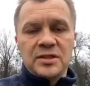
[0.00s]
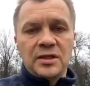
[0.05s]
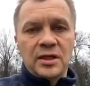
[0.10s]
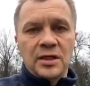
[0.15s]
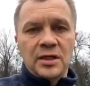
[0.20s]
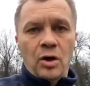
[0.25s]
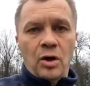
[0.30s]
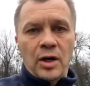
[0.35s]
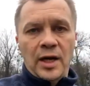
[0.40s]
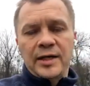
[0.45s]

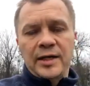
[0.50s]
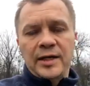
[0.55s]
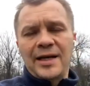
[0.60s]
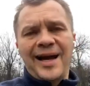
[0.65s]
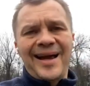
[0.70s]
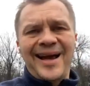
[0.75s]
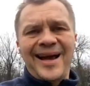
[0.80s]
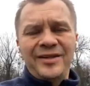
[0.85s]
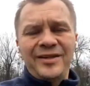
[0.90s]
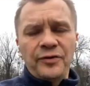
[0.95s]
and
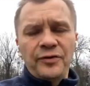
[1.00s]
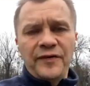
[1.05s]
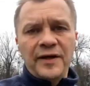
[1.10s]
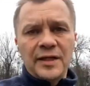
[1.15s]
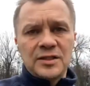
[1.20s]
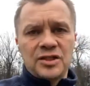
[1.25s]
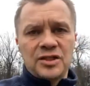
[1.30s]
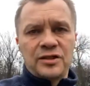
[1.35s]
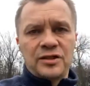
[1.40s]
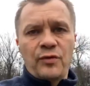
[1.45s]
I don't
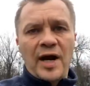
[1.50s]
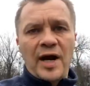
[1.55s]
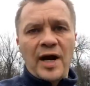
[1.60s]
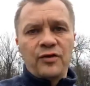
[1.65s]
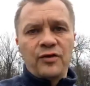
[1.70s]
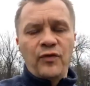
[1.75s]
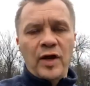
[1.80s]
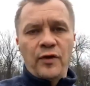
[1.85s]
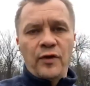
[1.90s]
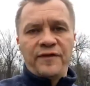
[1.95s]
think it's the
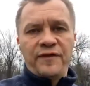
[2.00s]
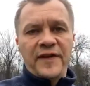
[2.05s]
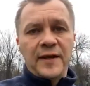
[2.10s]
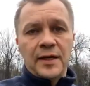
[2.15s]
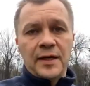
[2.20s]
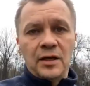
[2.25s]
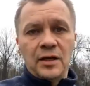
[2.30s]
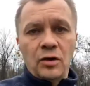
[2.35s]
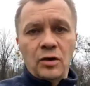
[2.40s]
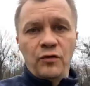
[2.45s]
right way of
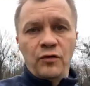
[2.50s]
thinking.